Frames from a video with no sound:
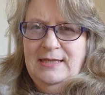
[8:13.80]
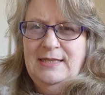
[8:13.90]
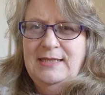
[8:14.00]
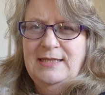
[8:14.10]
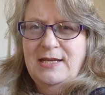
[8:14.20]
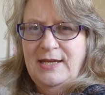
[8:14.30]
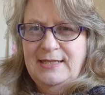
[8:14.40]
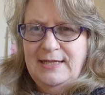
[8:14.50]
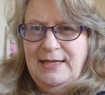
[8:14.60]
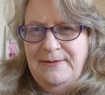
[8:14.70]
this
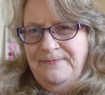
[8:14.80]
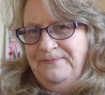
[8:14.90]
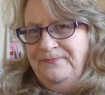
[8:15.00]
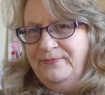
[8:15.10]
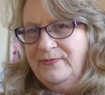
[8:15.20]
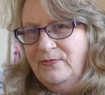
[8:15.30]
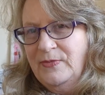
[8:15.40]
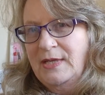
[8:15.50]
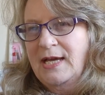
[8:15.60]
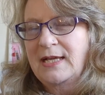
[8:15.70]
nicely
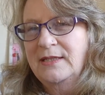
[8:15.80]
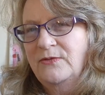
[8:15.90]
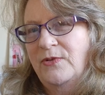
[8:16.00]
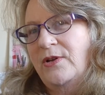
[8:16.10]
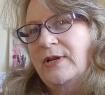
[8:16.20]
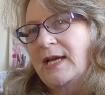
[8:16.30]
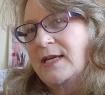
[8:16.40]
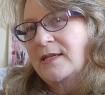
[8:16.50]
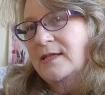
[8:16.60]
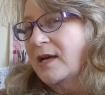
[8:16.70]
coloured,
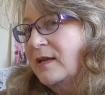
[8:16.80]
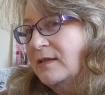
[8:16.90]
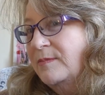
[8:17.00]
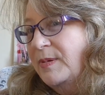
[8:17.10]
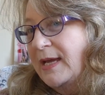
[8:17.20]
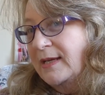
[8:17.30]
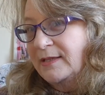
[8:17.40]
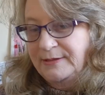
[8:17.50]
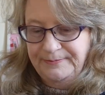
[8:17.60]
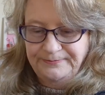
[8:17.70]
variegated coloured
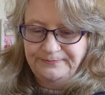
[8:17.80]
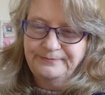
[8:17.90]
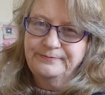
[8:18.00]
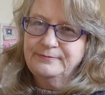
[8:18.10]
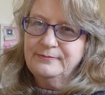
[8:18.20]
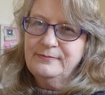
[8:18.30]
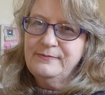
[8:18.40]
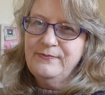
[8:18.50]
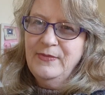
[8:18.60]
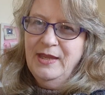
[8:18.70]
black,
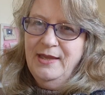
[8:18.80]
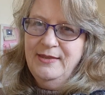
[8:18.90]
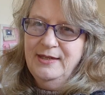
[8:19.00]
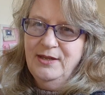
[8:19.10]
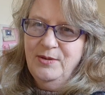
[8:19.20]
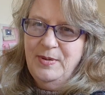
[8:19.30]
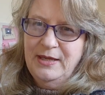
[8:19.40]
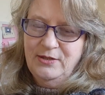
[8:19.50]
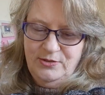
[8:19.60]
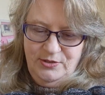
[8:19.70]
and then go
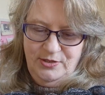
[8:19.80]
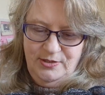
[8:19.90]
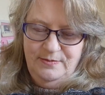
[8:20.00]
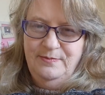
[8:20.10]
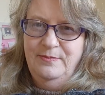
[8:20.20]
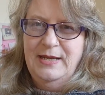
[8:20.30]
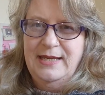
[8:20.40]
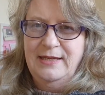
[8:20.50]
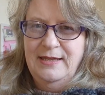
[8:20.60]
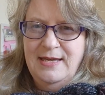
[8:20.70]
back onto
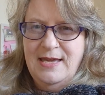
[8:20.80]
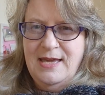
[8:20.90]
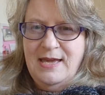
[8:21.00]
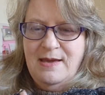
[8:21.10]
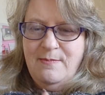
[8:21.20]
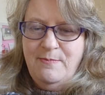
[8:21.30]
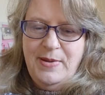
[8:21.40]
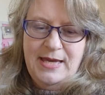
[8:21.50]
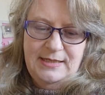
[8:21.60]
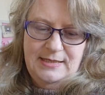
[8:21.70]
black.
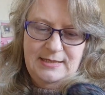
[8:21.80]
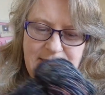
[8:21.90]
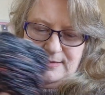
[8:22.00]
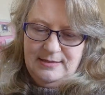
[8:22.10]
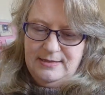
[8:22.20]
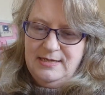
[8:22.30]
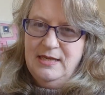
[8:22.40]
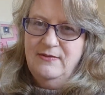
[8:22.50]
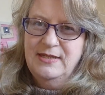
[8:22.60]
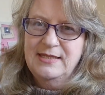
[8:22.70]
But
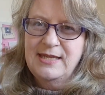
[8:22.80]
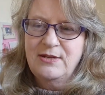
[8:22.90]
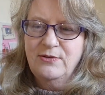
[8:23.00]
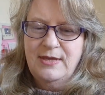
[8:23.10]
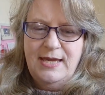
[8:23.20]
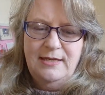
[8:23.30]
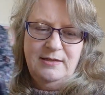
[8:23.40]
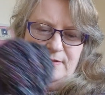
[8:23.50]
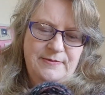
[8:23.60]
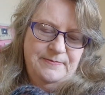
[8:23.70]
having said all that,